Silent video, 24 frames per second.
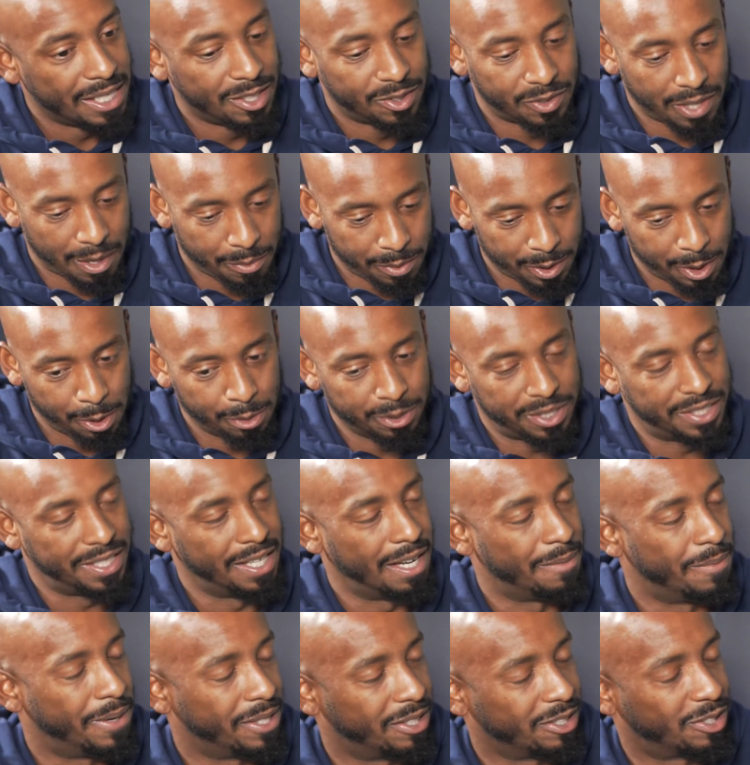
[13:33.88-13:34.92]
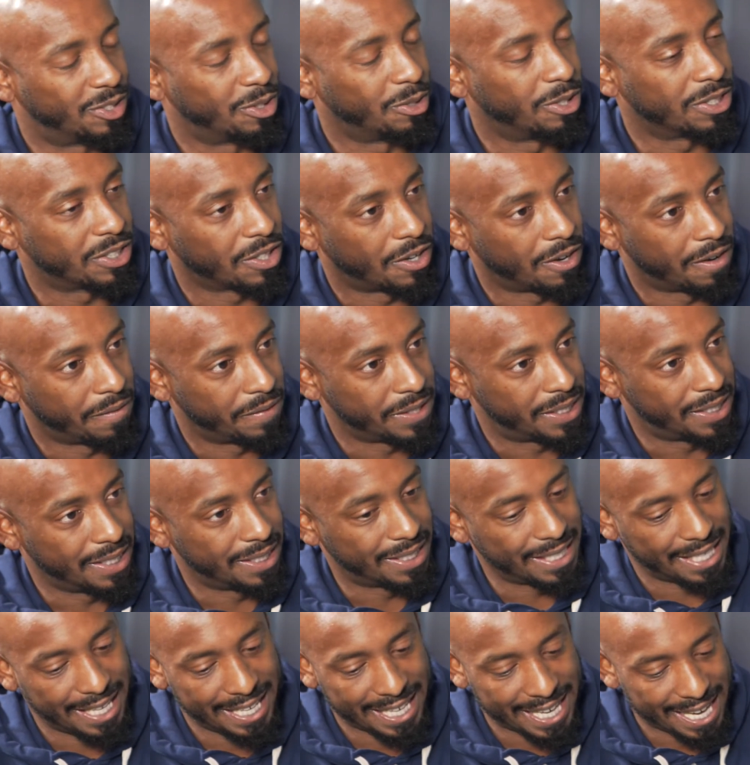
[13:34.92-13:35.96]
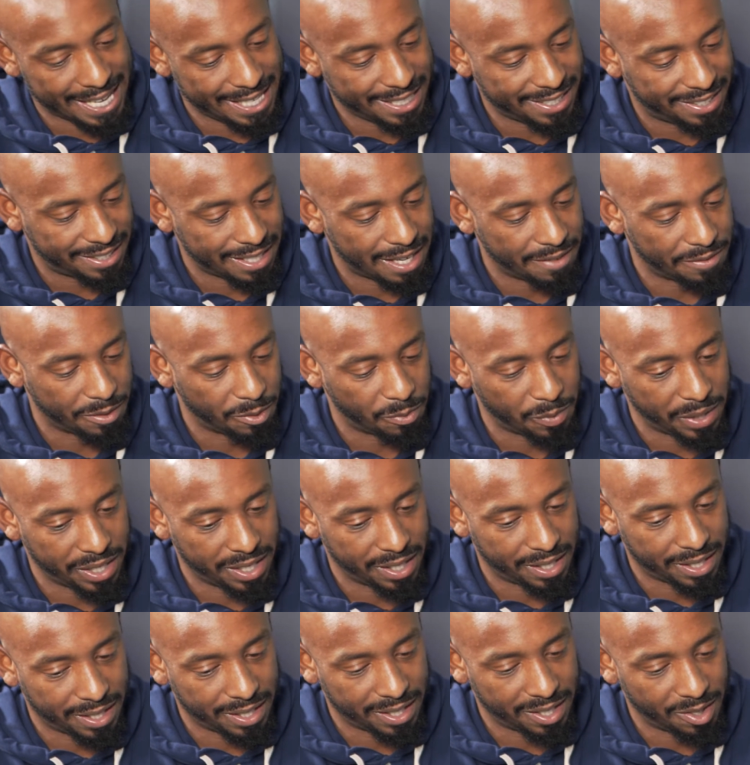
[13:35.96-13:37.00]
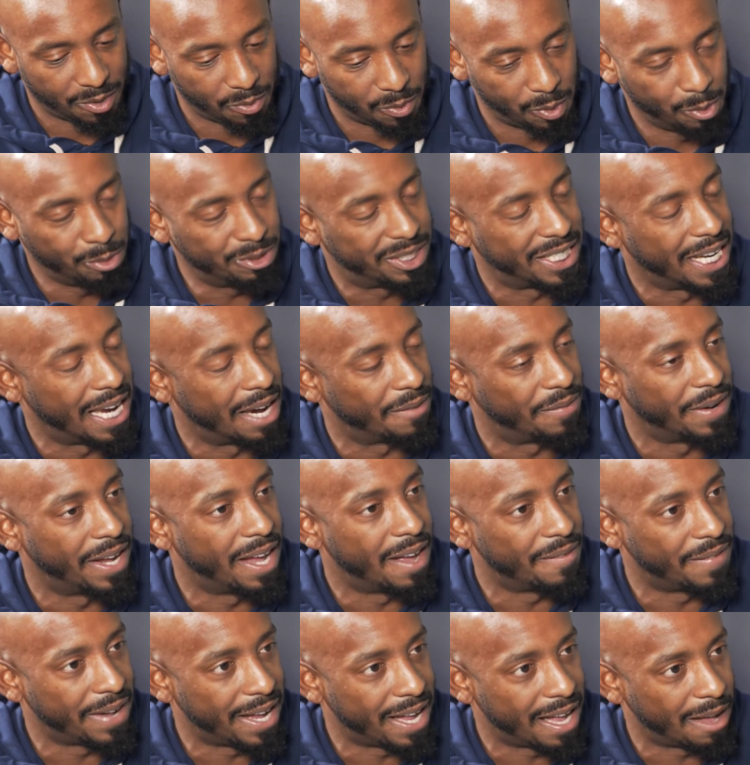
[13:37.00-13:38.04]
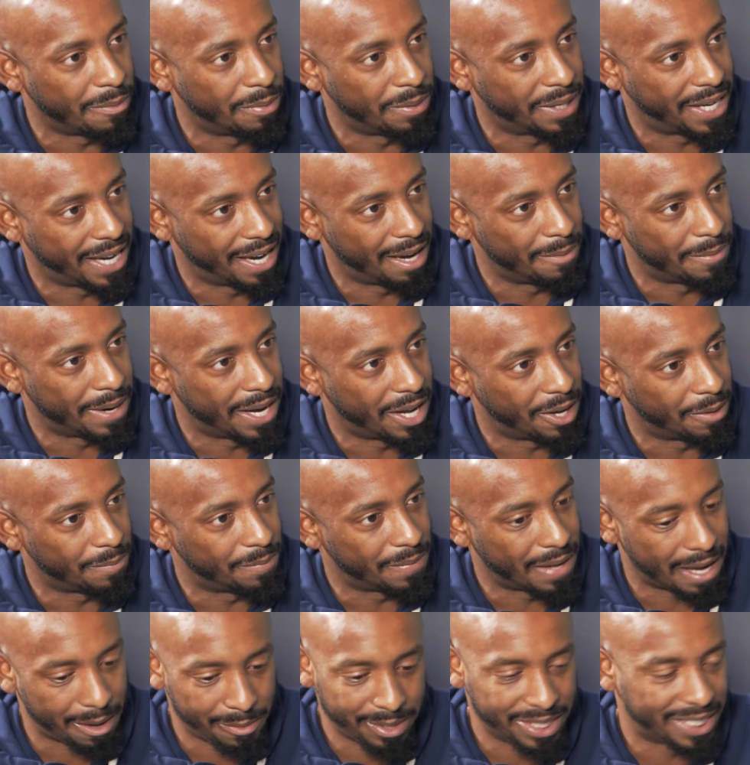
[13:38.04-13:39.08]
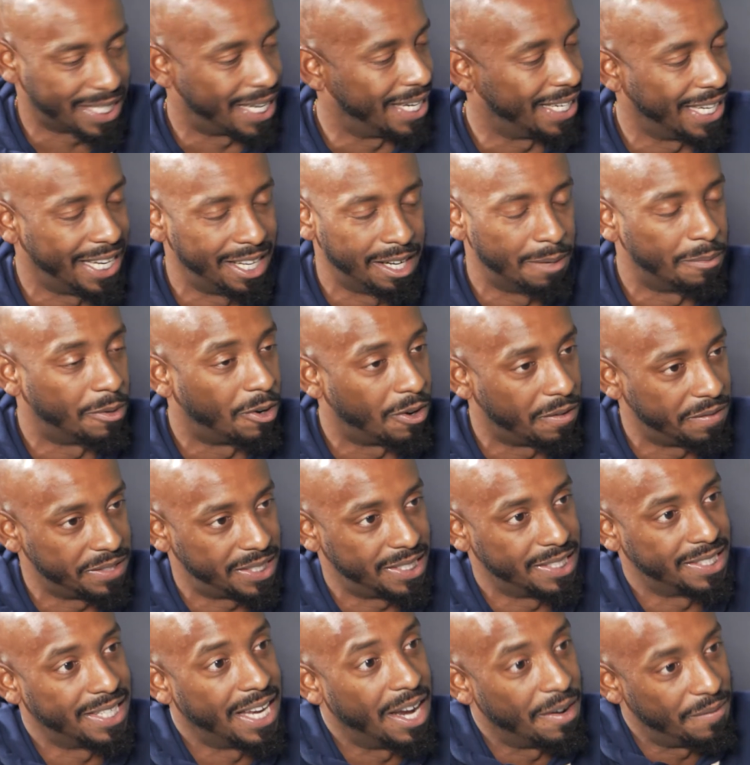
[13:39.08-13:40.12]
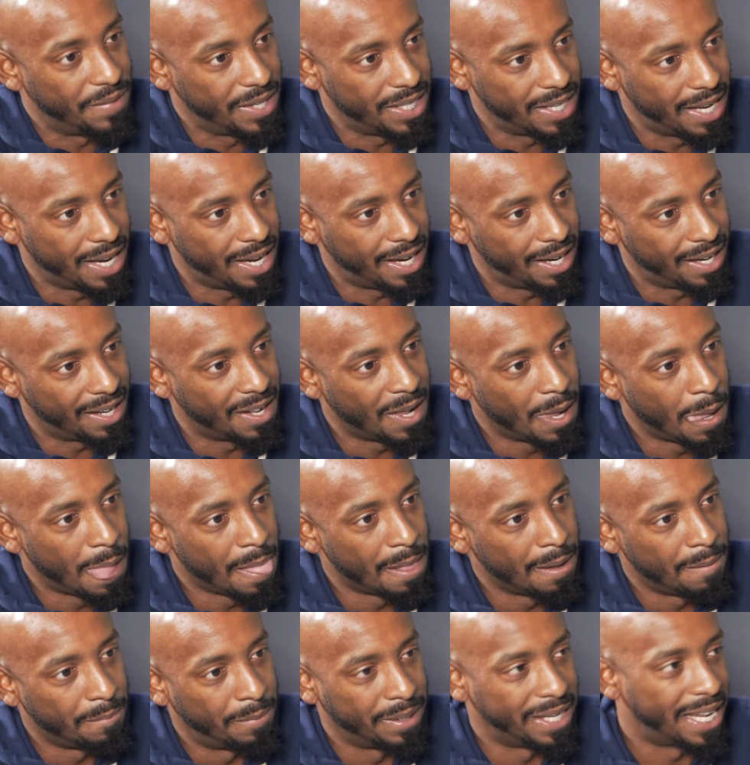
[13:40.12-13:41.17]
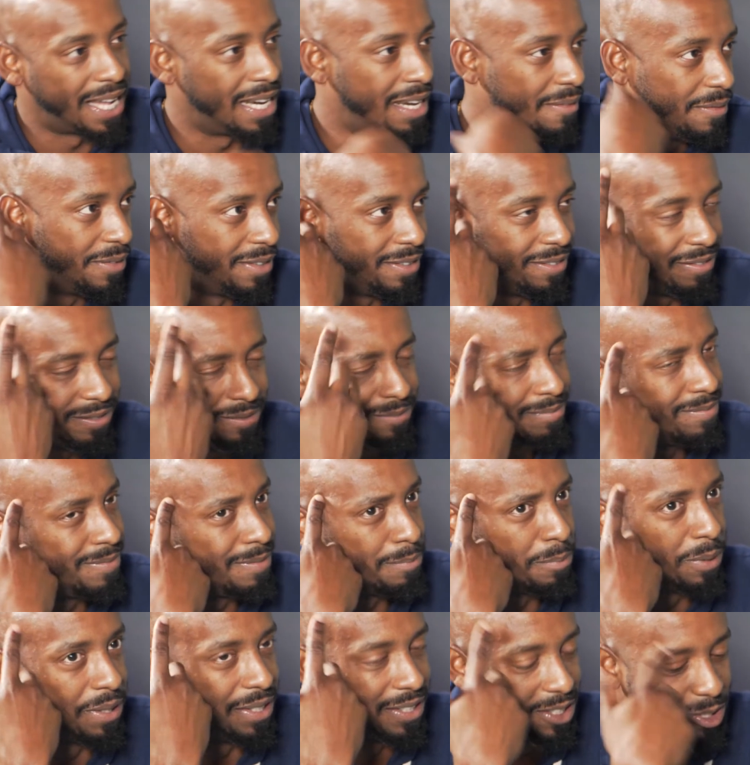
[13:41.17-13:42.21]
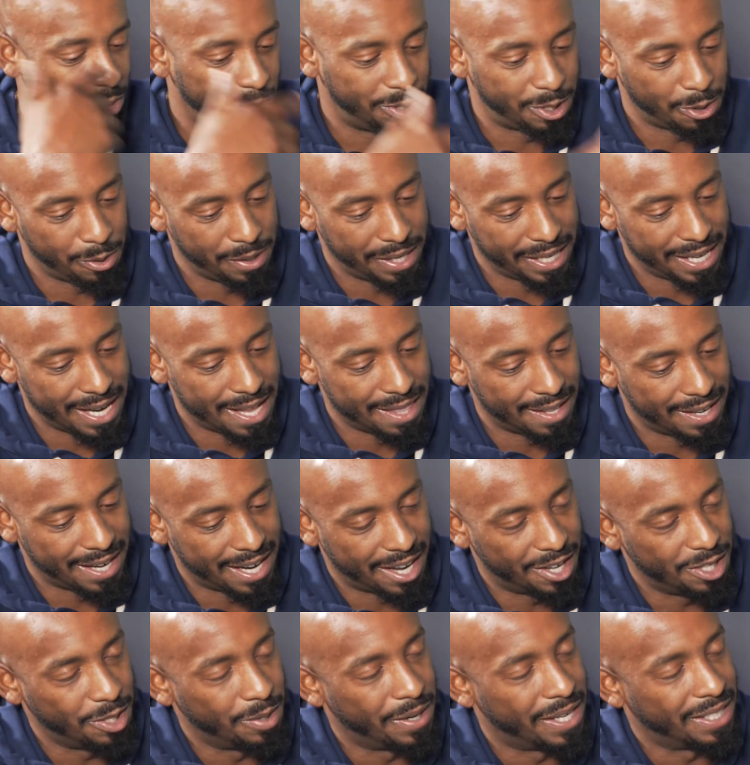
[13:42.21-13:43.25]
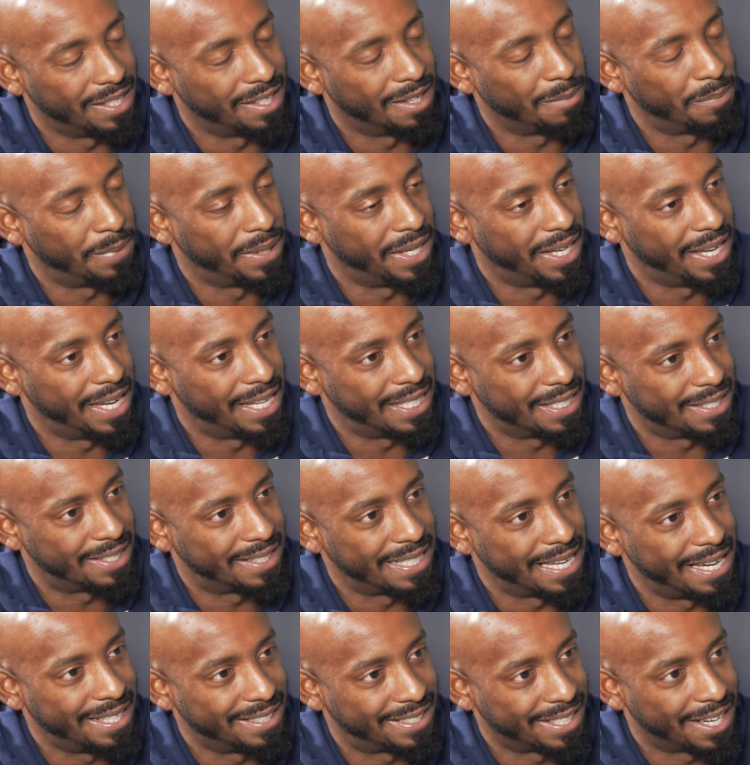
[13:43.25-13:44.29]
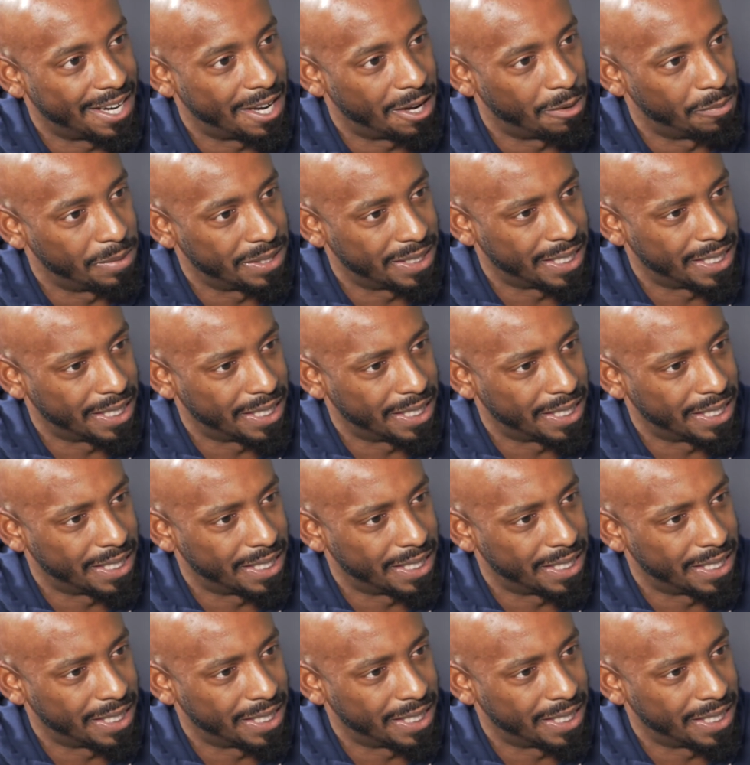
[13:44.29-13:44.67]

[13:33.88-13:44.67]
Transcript: So I would go see him at the Source offices, and in 97, when the Wu-Tang Forever album came out, I was like in them offices every day, but not even putting two together now, you ended up in there at the same time.